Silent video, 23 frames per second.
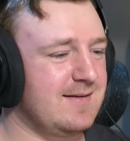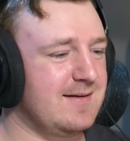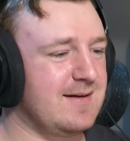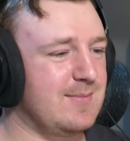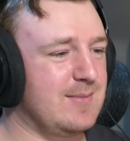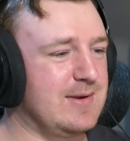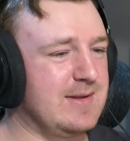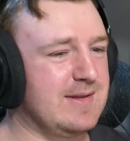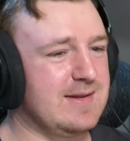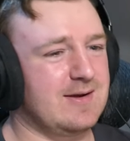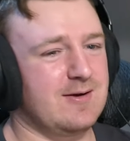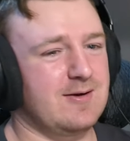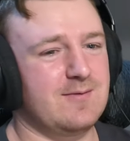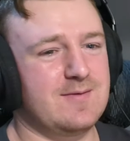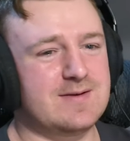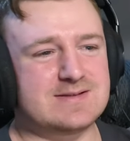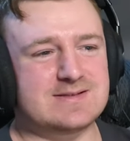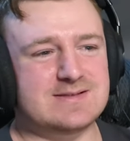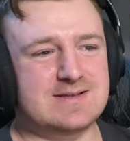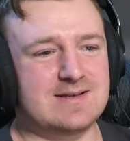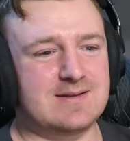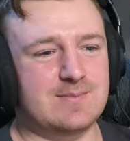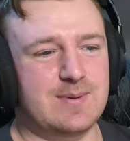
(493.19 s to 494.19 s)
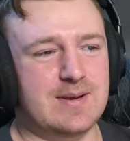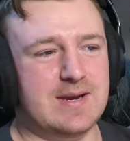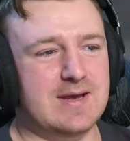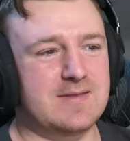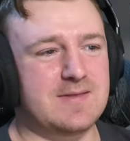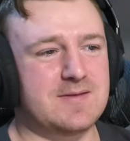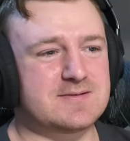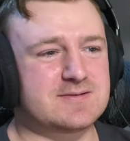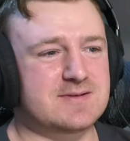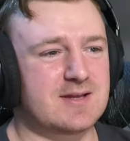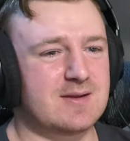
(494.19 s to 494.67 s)
I mean, obviously the
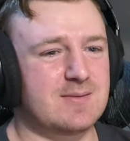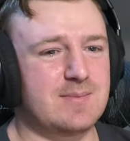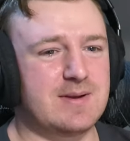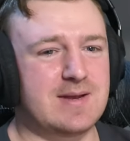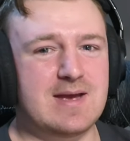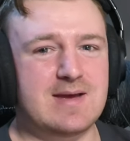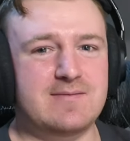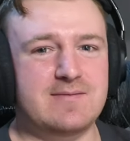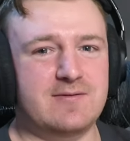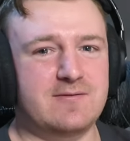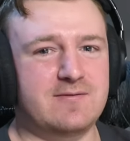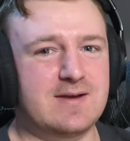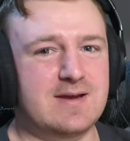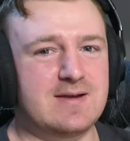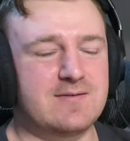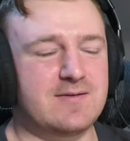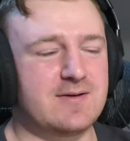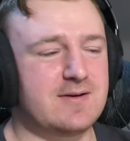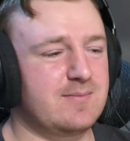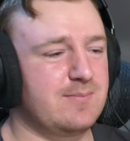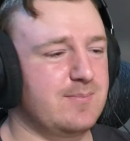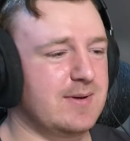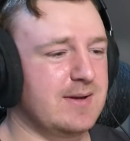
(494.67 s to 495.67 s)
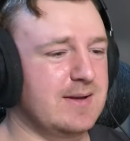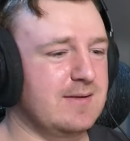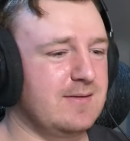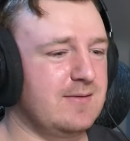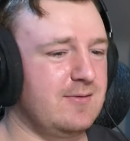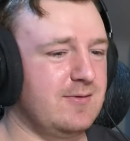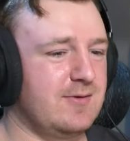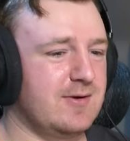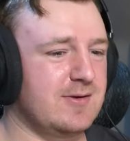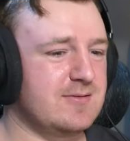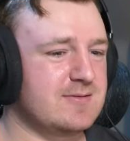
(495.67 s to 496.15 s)
Panthers are going to be a heavy favorite, but
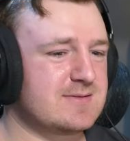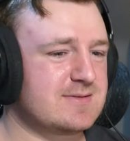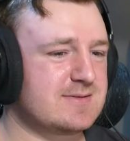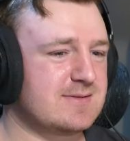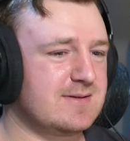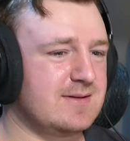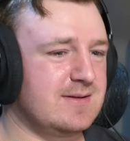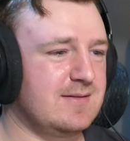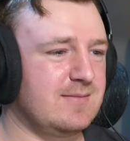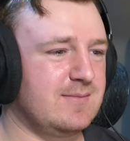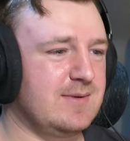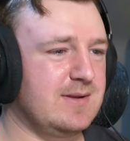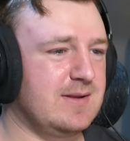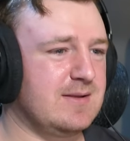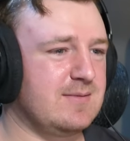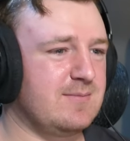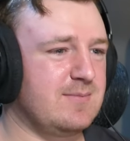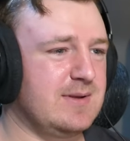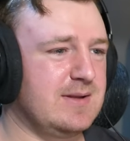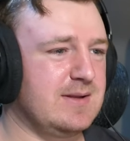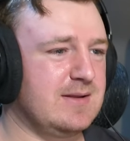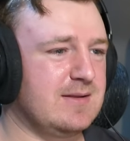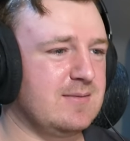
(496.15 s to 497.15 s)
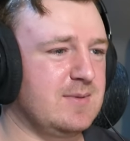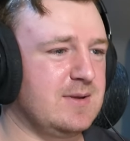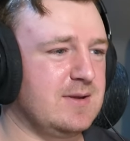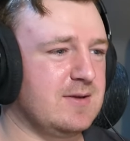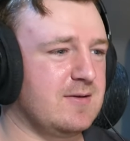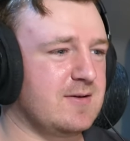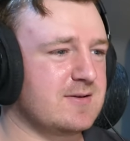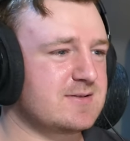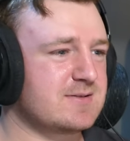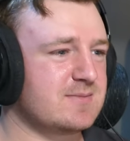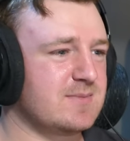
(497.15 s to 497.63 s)
who knows? It'd be
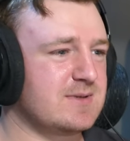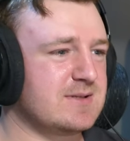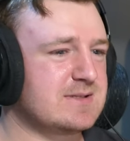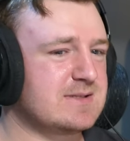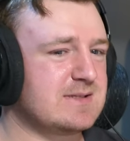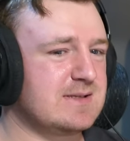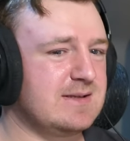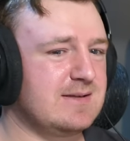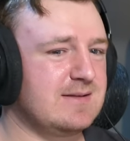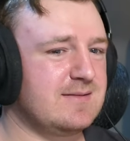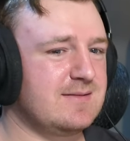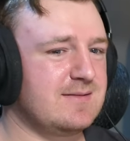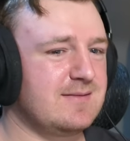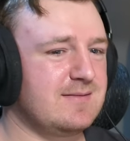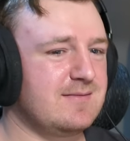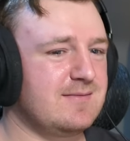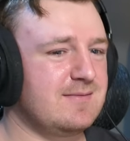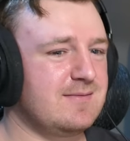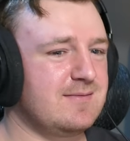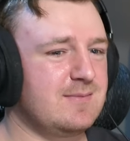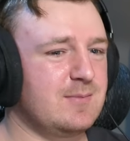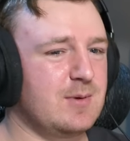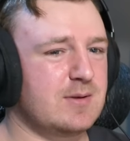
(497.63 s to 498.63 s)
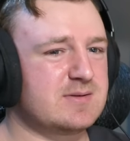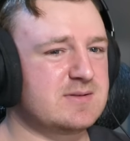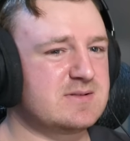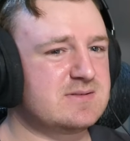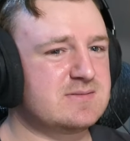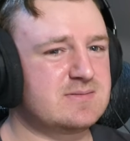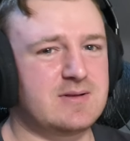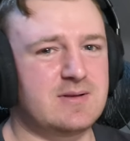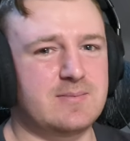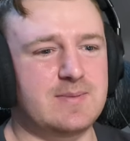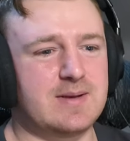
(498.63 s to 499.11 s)
awesome to see. Well, it's
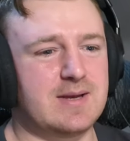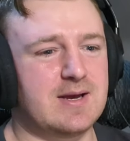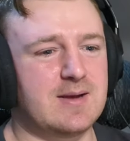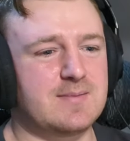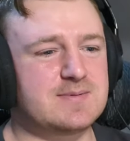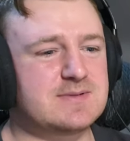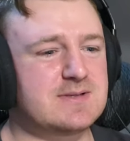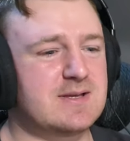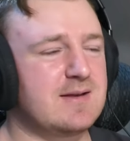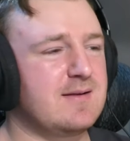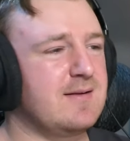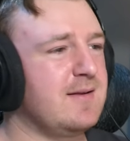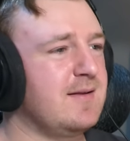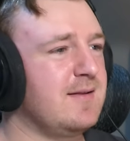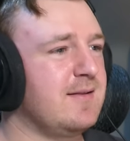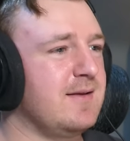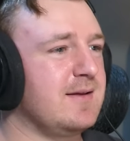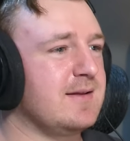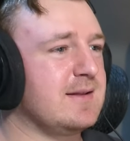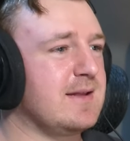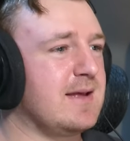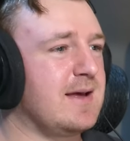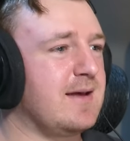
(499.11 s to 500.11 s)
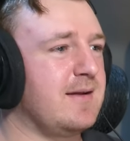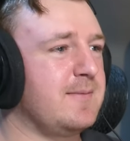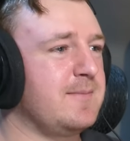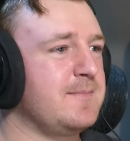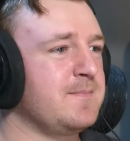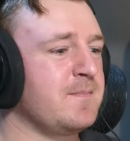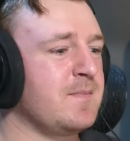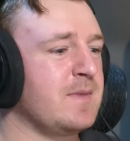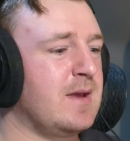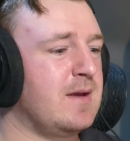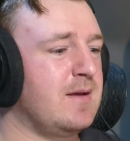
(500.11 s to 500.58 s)
a big upset like that.
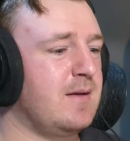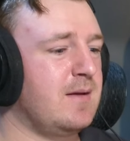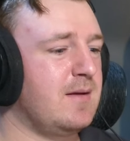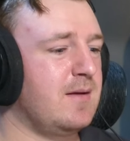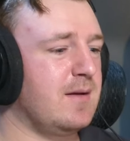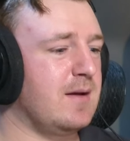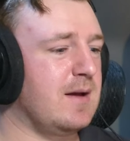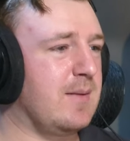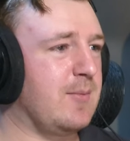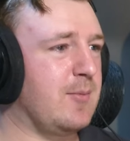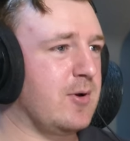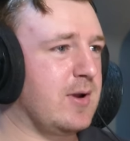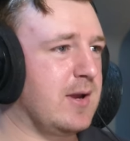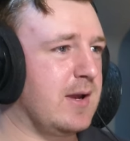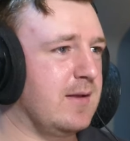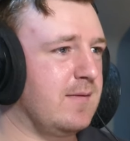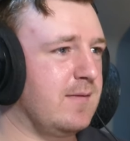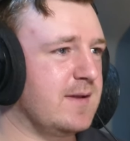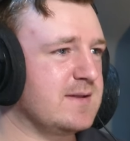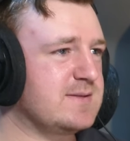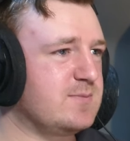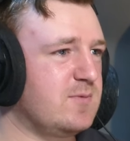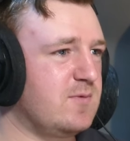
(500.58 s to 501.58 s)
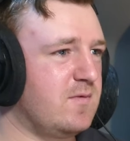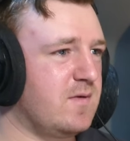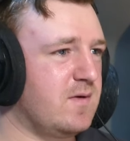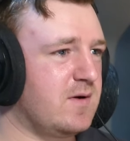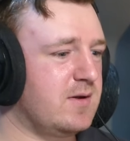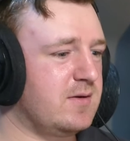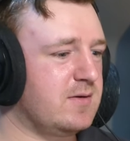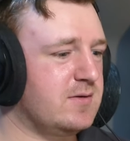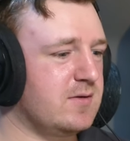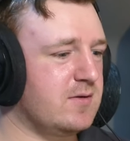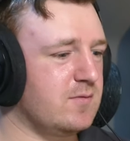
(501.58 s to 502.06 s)
Okay, let's move
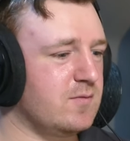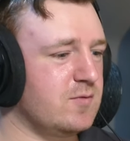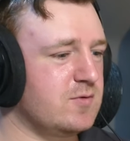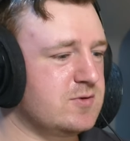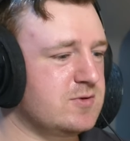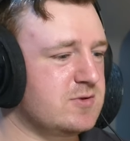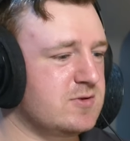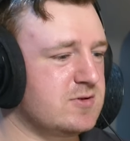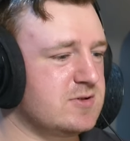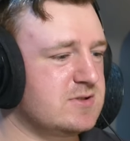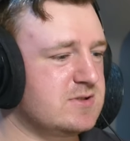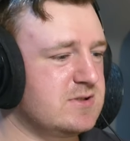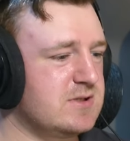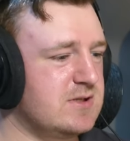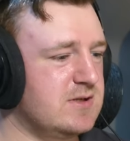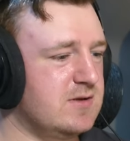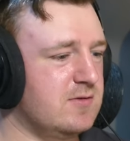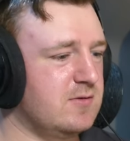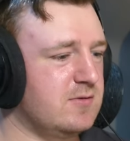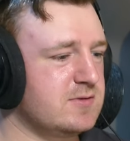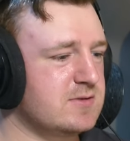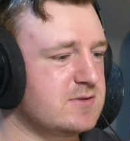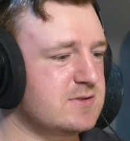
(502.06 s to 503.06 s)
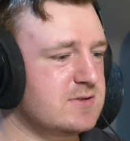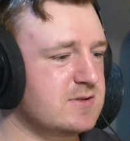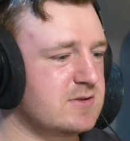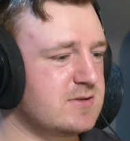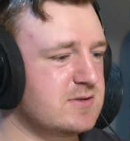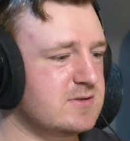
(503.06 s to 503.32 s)
on to Roosters Seagulls.